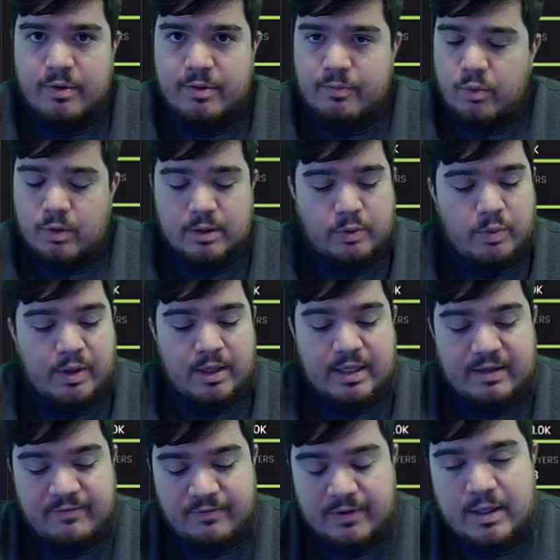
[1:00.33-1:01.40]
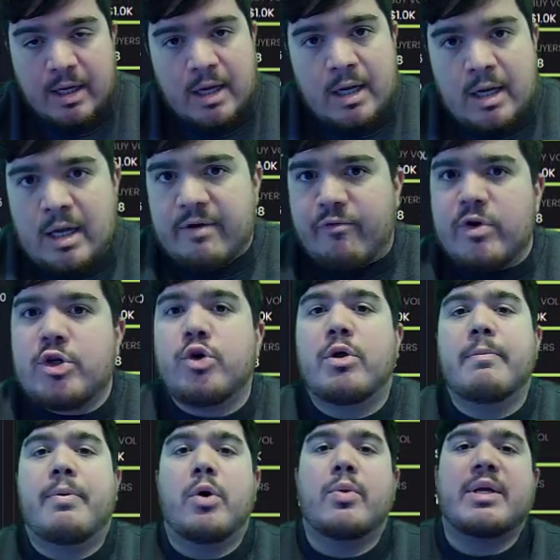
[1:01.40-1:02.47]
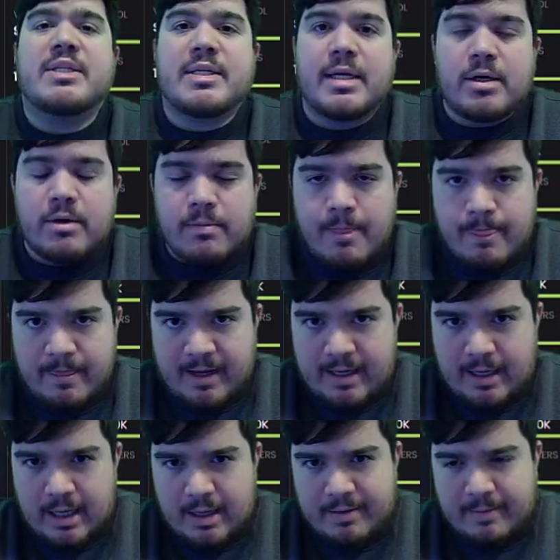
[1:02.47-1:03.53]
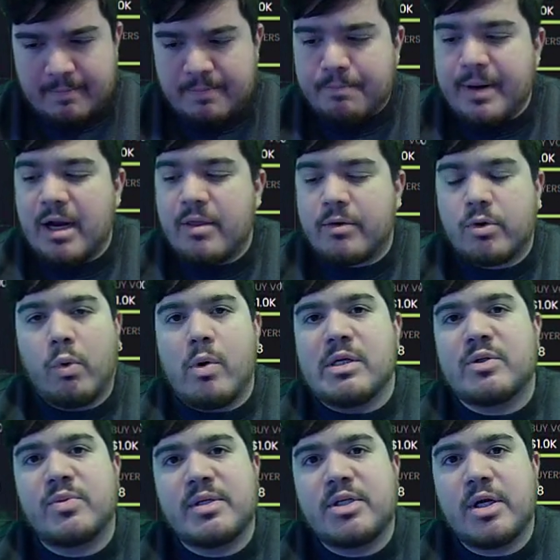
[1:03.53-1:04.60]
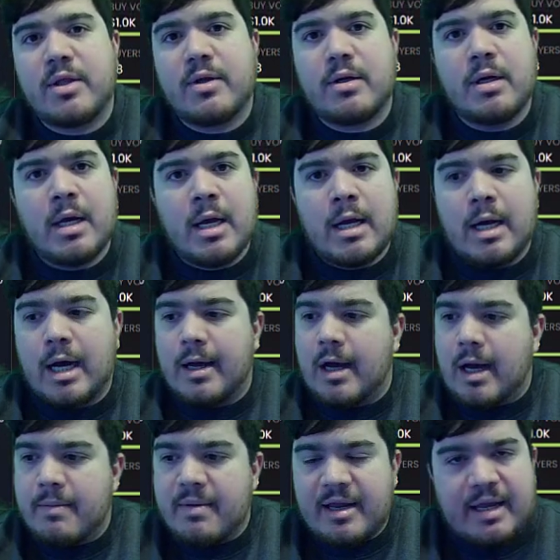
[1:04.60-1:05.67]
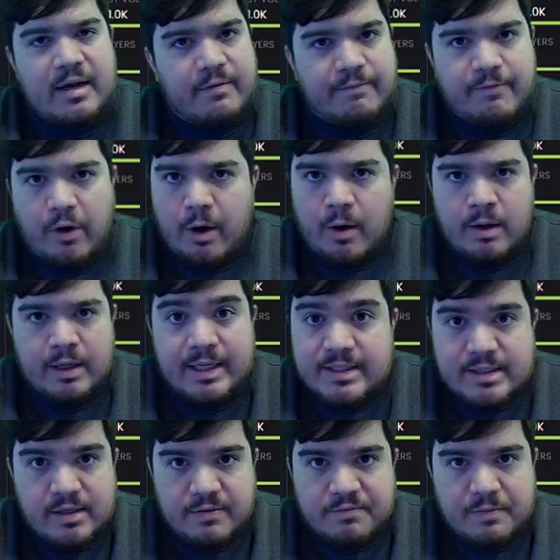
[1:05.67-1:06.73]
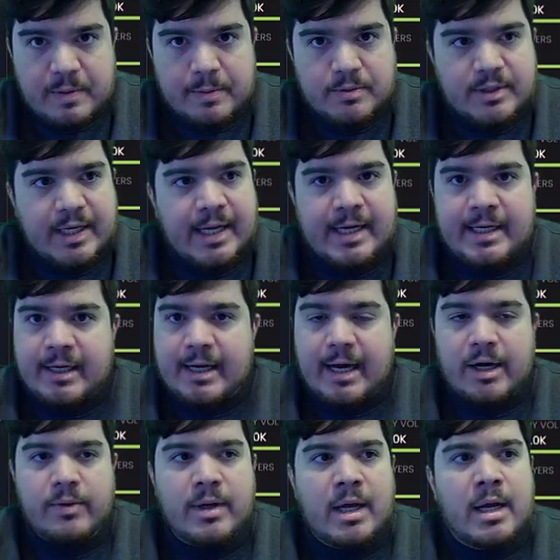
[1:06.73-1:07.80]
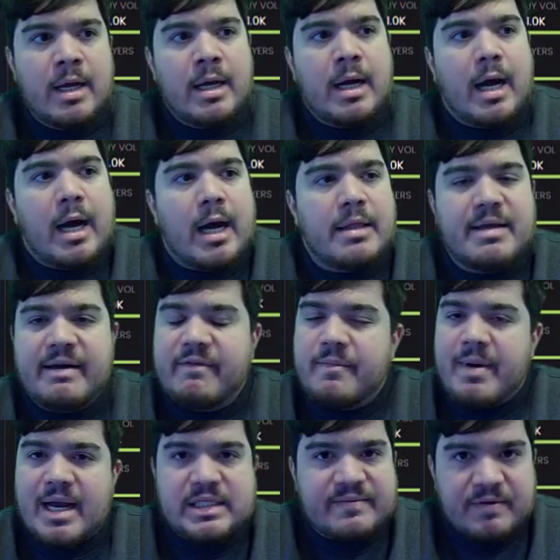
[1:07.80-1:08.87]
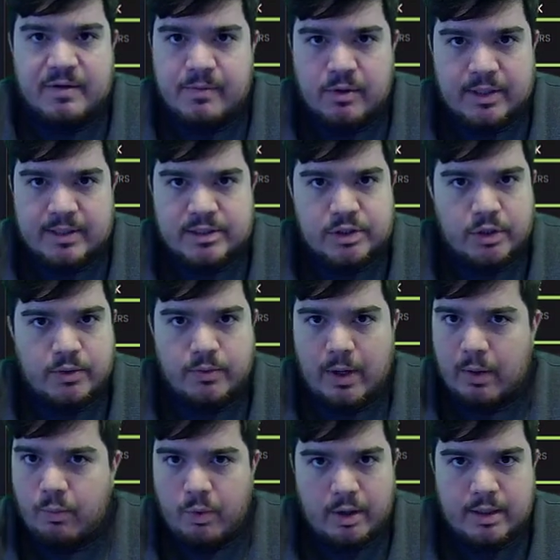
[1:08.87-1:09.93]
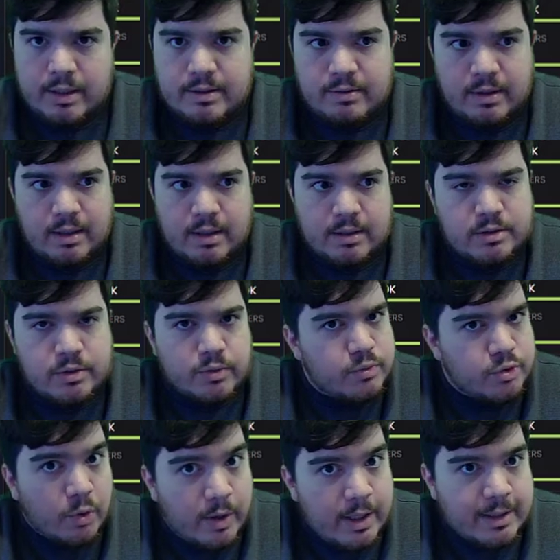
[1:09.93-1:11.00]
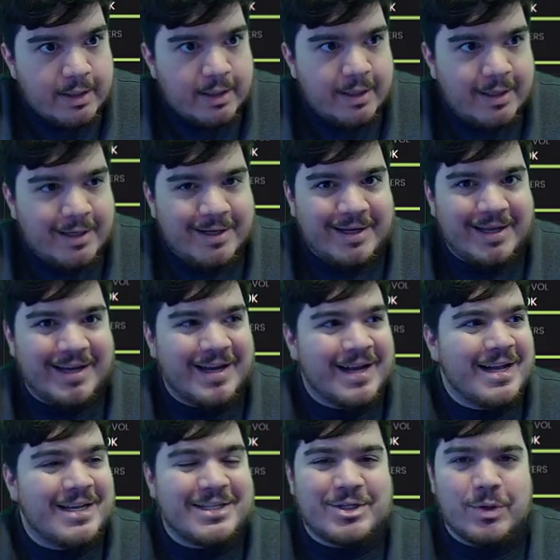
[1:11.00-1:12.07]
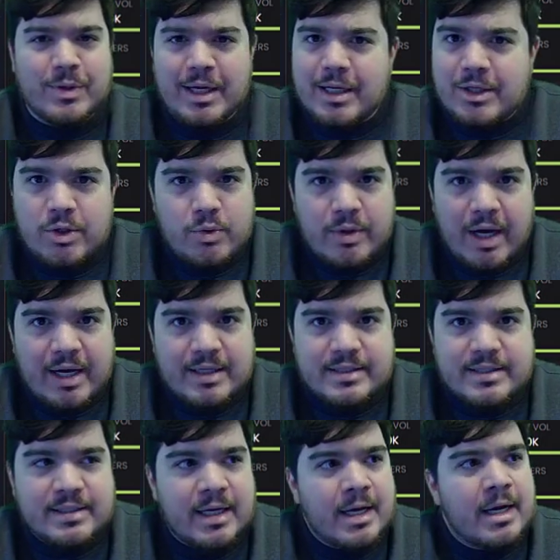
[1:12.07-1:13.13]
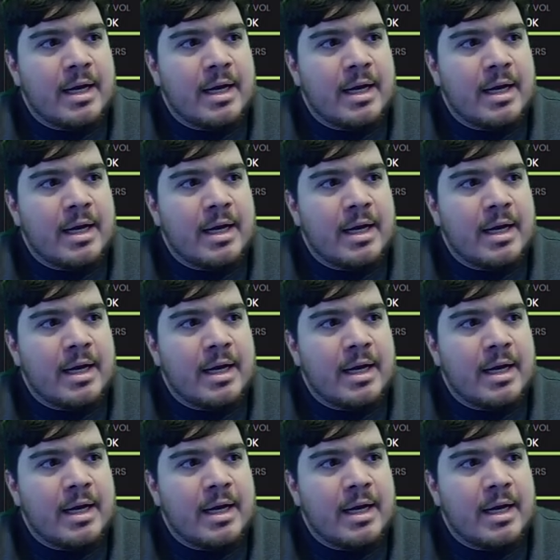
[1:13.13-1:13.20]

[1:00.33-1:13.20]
more liquidity. If we join the Poke Center, they pair their coins with each other, making it far easier for people to get in and out, and they have a massive community. So I wanted to join so that you guys